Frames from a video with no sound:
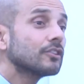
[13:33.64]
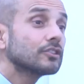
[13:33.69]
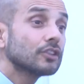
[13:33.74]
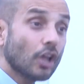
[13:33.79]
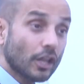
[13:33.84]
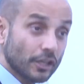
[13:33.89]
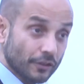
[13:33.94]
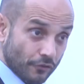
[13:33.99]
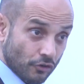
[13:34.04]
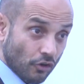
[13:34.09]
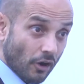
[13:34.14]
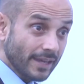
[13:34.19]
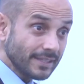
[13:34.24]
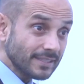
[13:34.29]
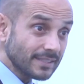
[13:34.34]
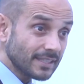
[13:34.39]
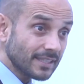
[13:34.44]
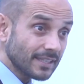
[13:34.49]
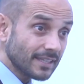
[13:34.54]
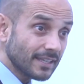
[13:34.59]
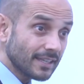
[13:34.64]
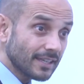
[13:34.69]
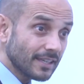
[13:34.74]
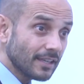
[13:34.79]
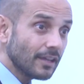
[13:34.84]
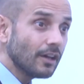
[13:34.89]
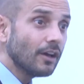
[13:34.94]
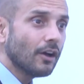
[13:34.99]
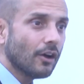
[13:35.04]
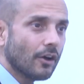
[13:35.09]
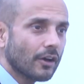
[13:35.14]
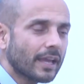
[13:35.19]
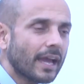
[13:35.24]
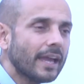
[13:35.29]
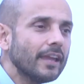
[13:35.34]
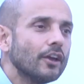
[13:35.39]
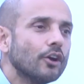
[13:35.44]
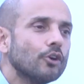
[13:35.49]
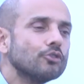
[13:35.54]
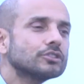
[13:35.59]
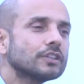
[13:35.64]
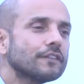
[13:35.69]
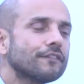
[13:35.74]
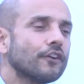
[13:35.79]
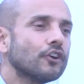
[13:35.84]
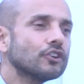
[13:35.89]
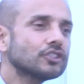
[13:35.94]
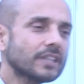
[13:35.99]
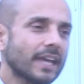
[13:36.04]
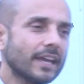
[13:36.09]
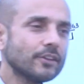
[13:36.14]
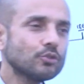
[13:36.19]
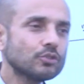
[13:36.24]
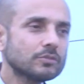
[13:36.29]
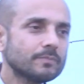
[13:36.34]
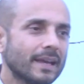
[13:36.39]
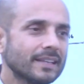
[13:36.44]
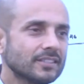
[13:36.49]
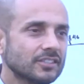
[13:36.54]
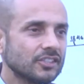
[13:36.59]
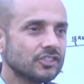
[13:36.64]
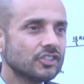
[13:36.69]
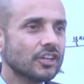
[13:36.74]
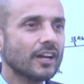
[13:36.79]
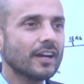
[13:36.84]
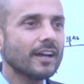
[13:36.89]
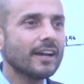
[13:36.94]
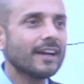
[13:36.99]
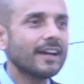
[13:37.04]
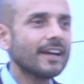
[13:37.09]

Line of Christ? Okay, who's the first angel's messenger?